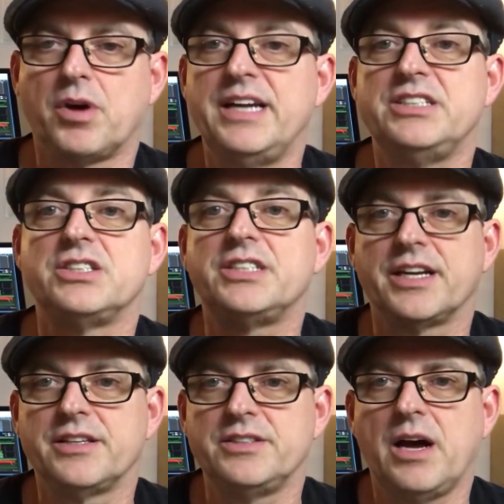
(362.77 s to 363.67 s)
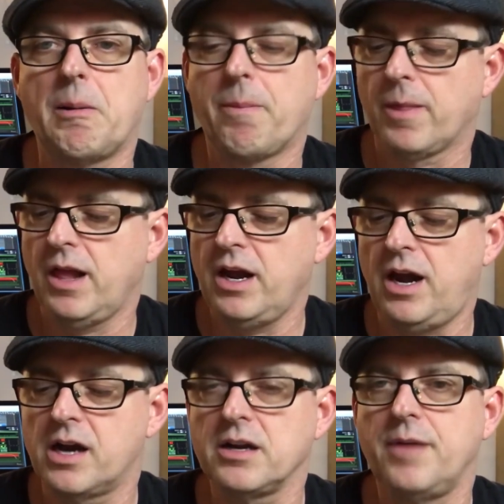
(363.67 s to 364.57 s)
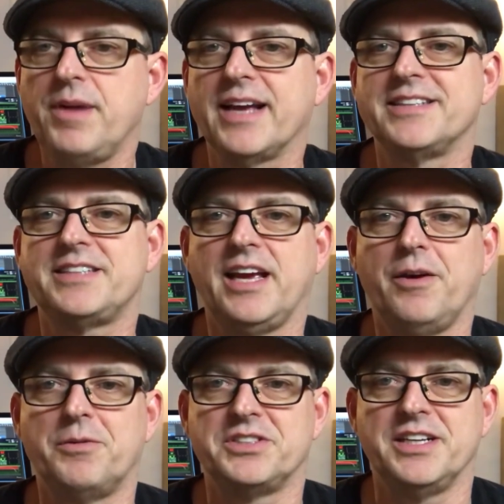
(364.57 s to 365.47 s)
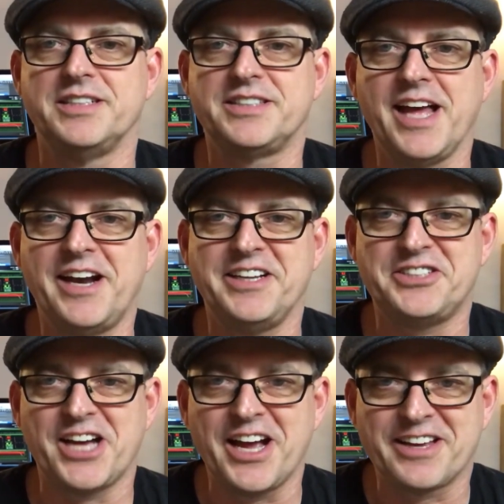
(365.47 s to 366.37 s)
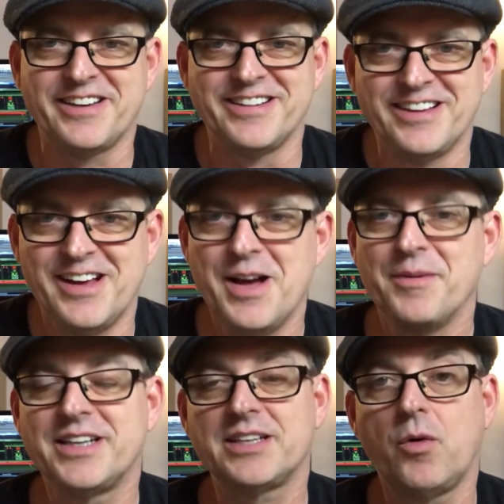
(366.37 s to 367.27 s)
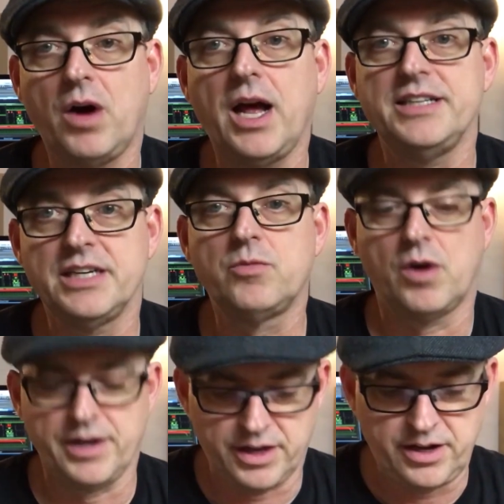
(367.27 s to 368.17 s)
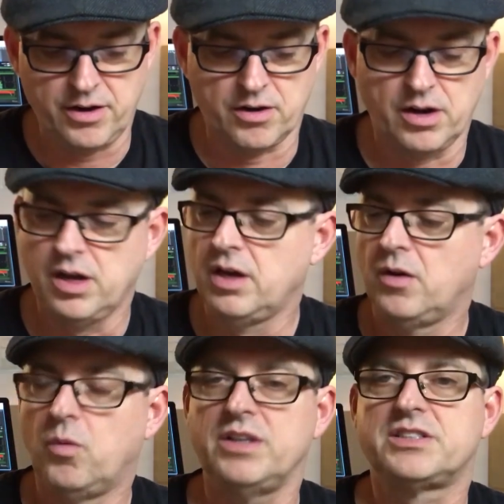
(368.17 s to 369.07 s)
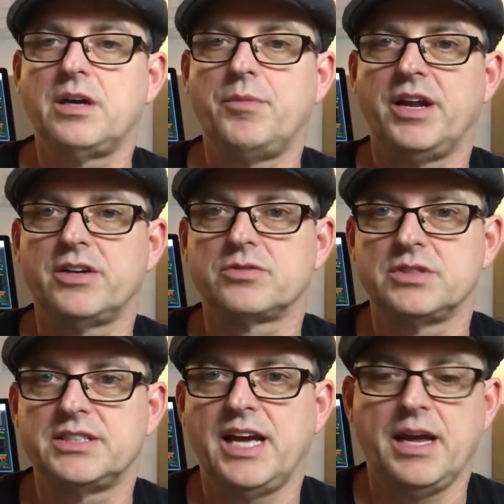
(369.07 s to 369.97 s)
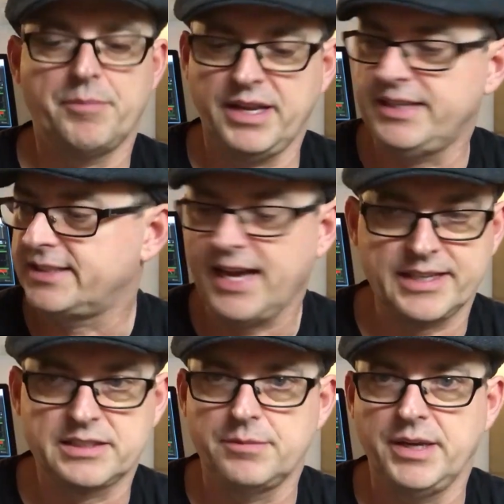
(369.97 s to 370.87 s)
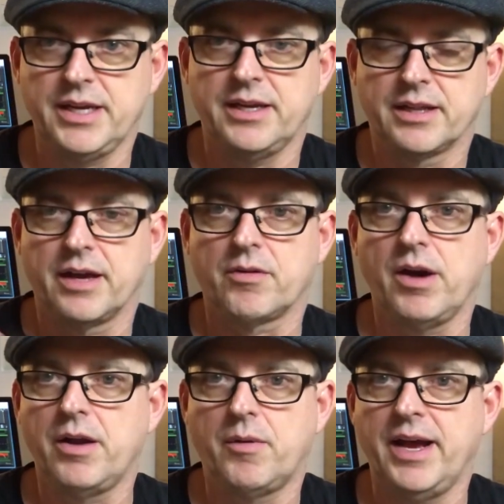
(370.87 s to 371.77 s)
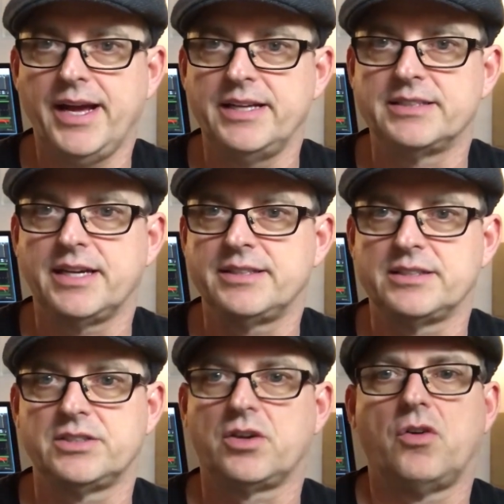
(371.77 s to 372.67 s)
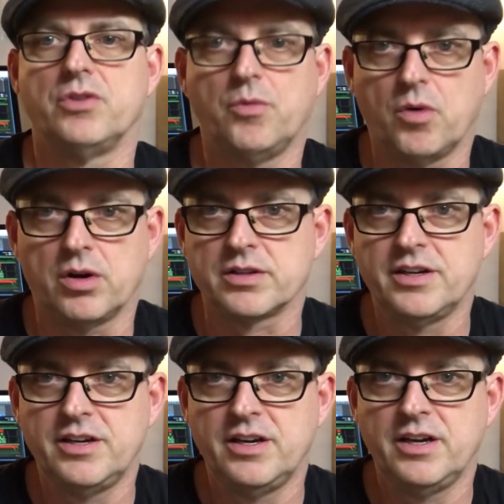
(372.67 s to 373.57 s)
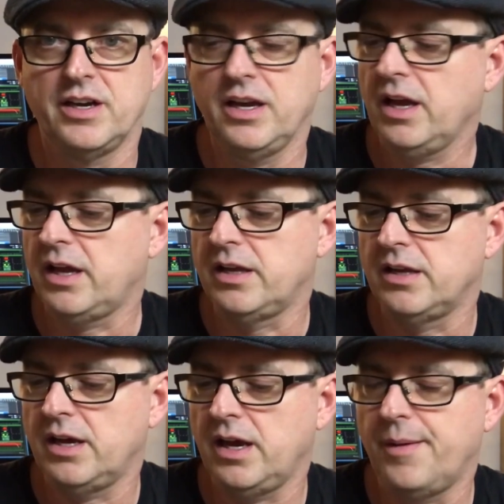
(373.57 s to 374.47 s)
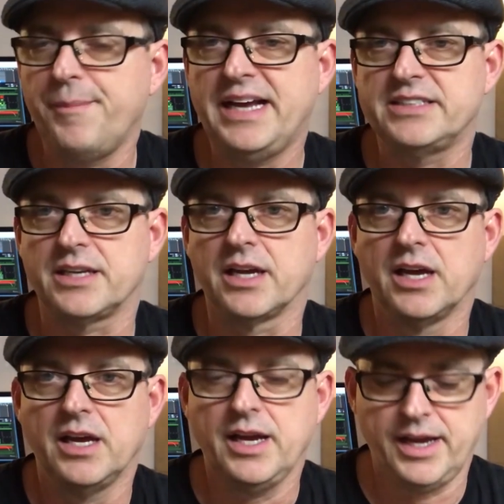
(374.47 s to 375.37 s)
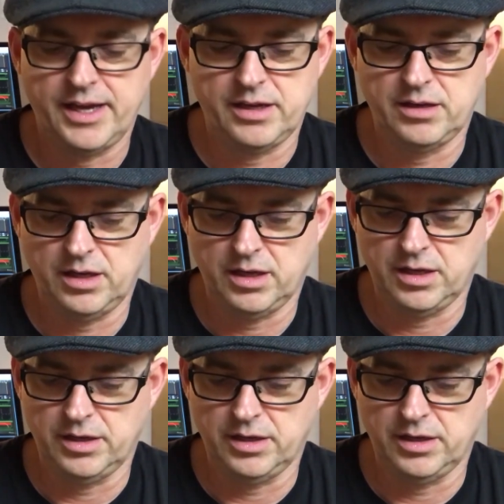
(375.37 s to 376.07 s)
said, Brian, just check these out. I'm not going to say it was an insanity check because I did want to hear what someone else was saying, but he texted me like right away and said this is a whole new world and amazing. And